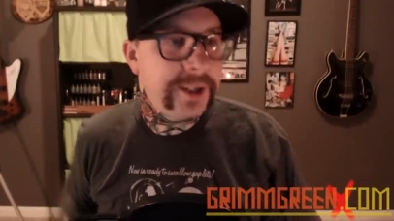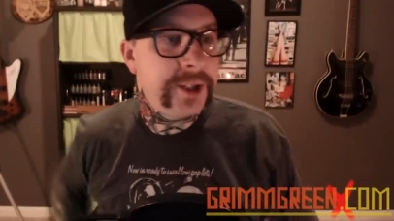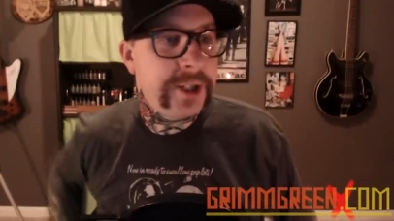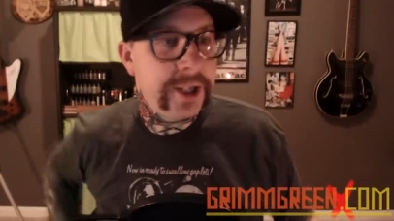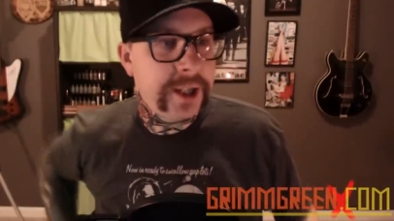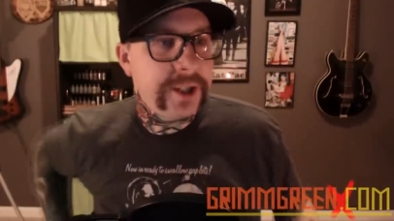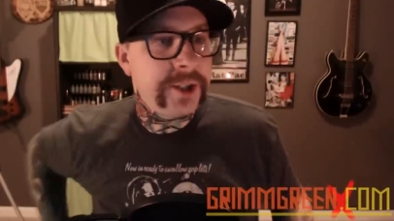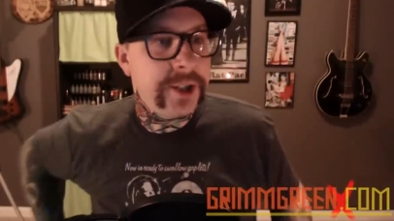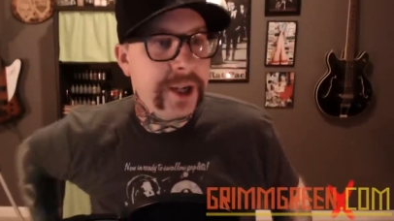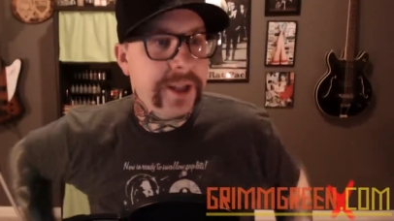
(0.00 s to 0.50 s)

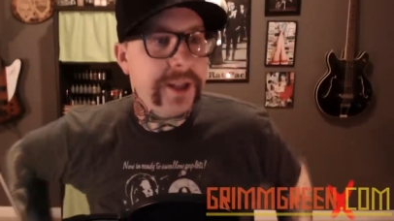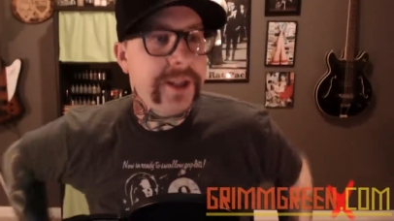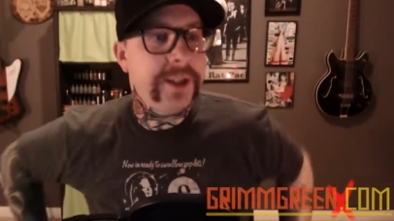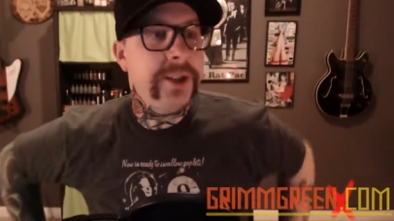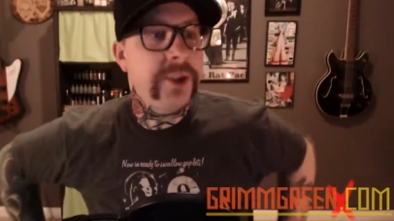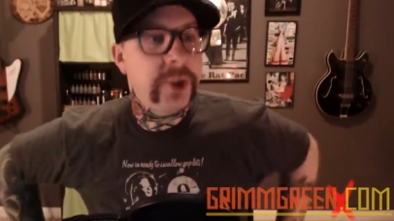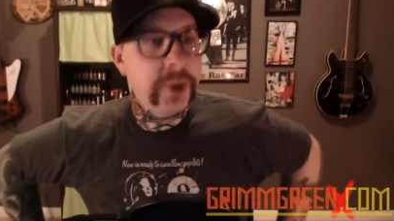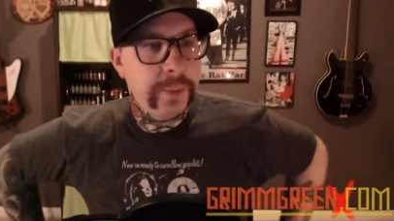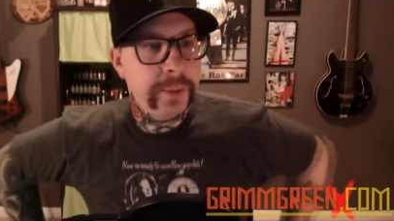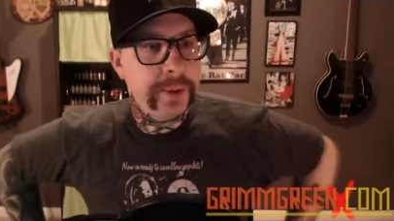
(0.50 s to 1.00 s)
Shelly, Shelly.
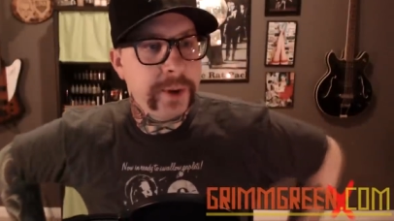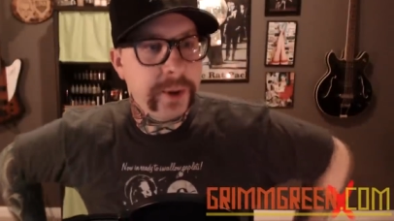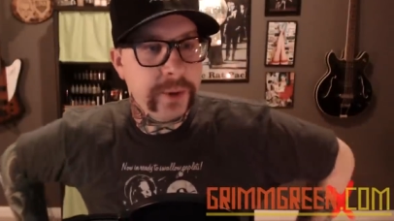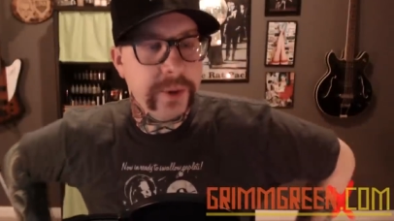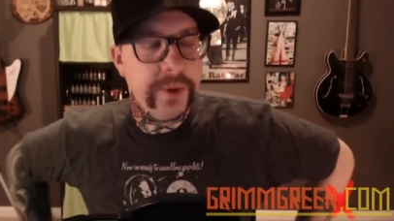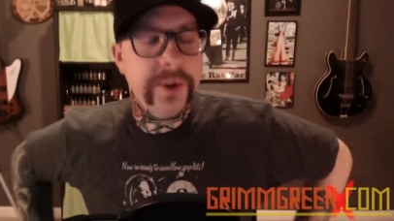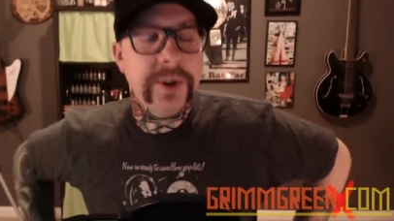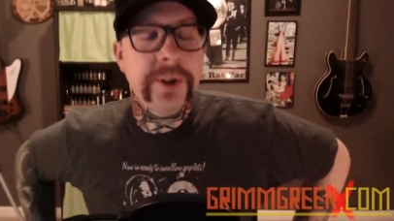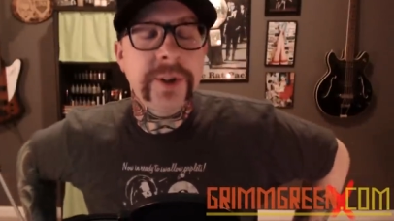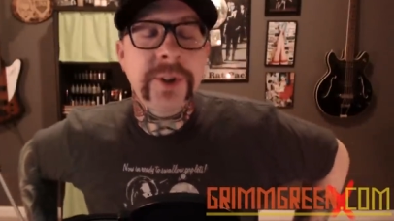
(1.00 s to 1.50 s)
Super
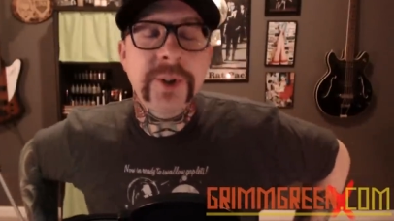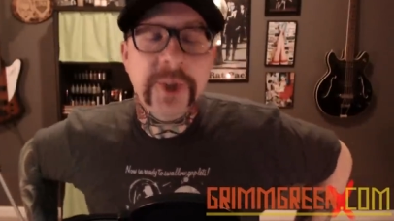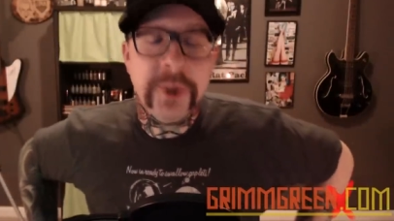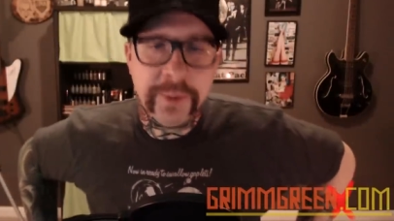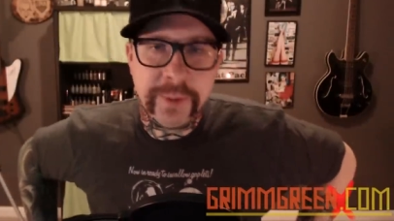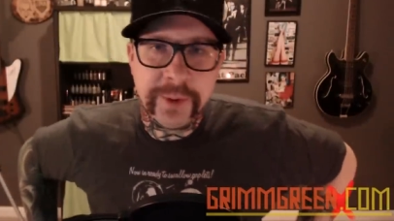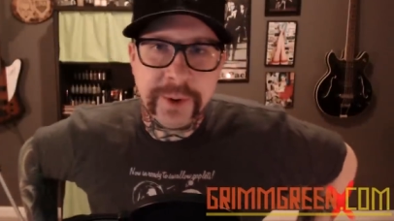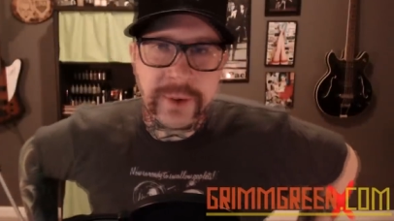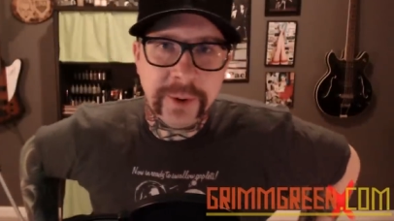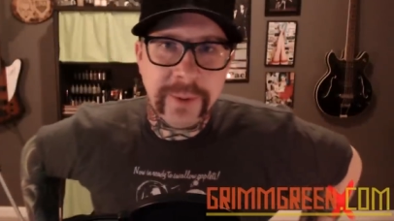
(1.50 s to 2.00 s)
cool,
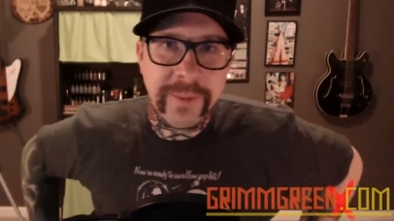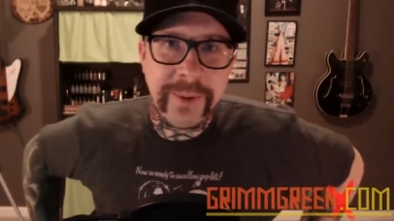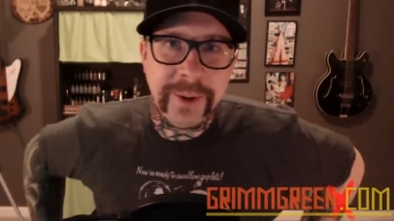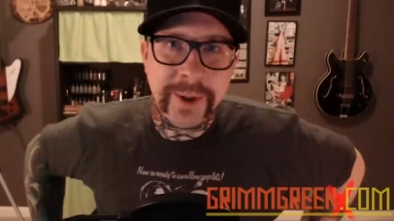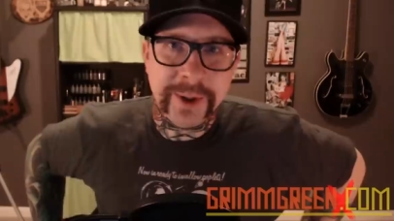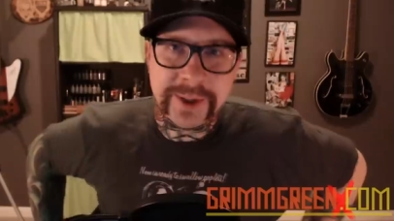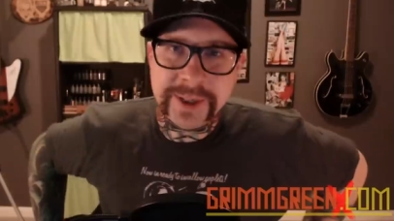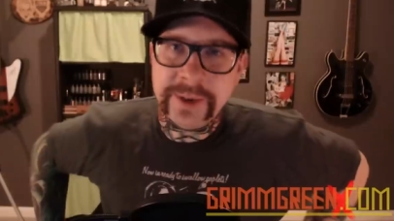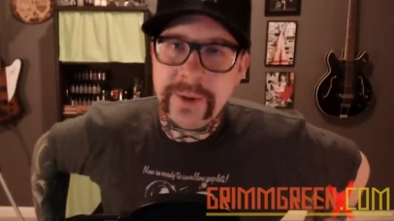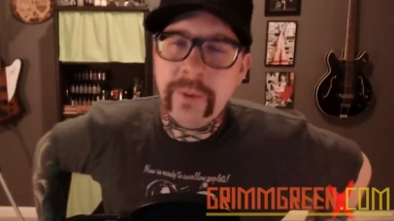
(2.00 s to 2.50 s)
super cool
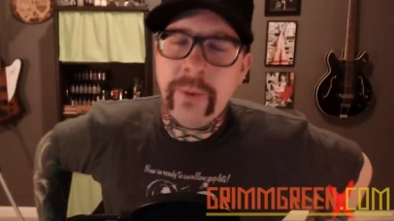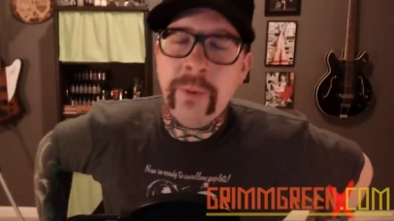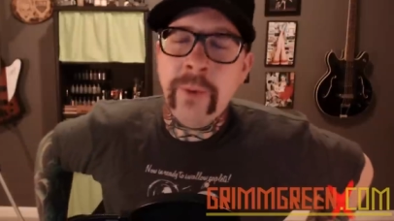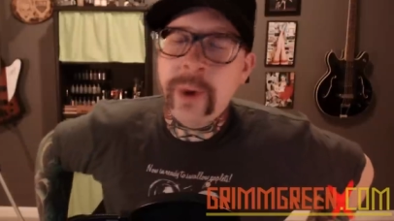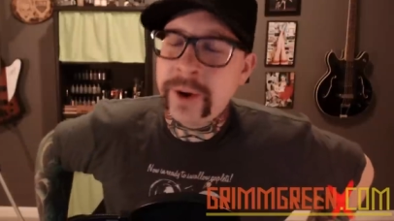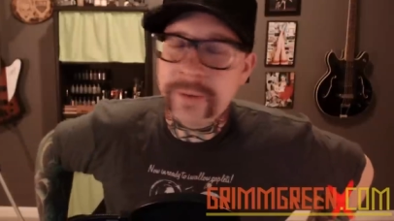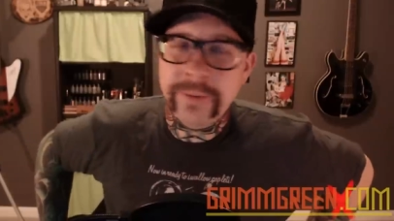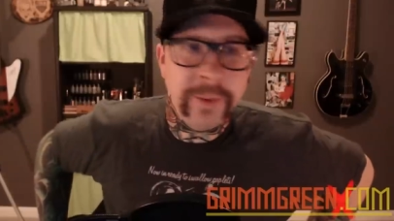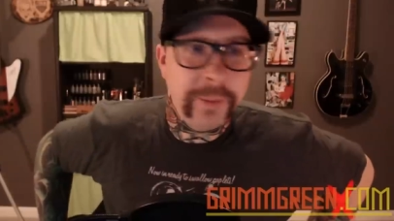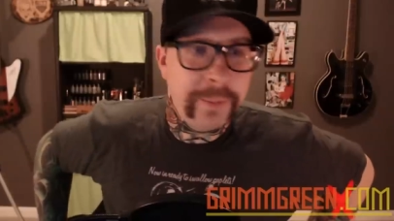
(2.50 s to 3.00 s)
person.
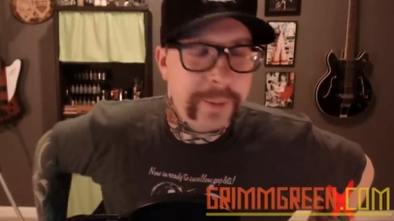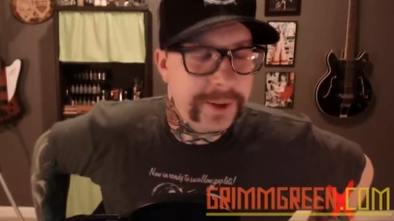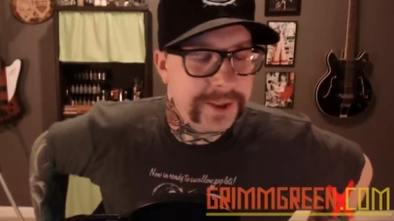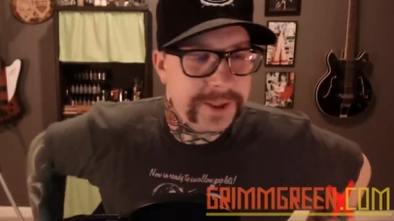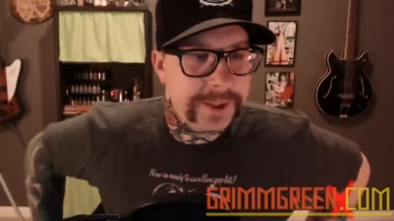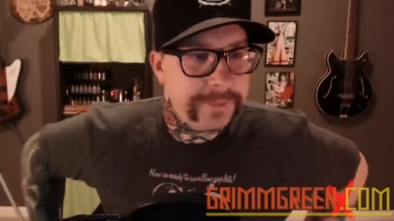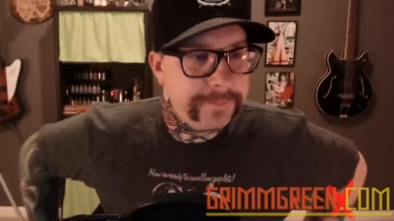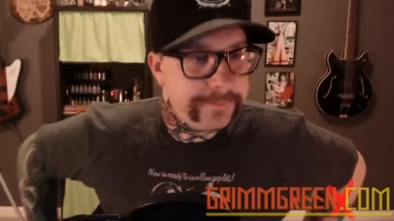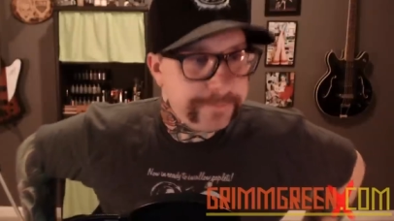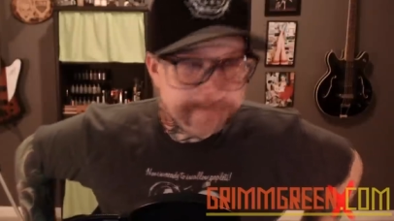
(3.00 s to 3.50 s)
Wonderful
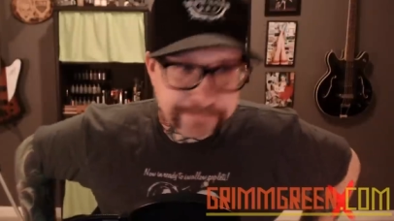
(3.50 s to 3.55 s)
person.